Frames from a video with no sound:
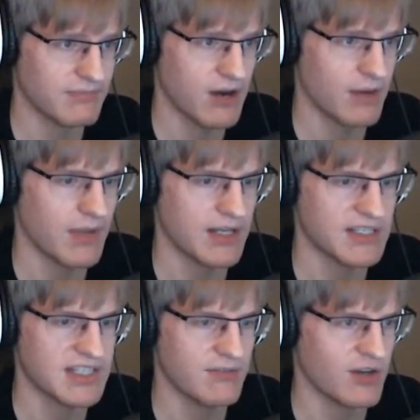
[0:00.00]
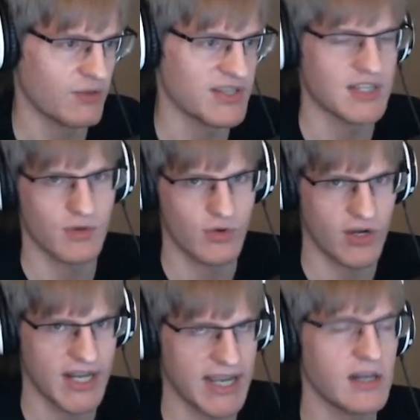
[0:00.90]
All right, I'm gonna save here, reset the
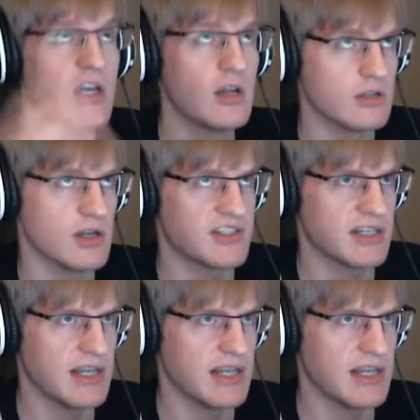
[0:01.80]
recording again, just in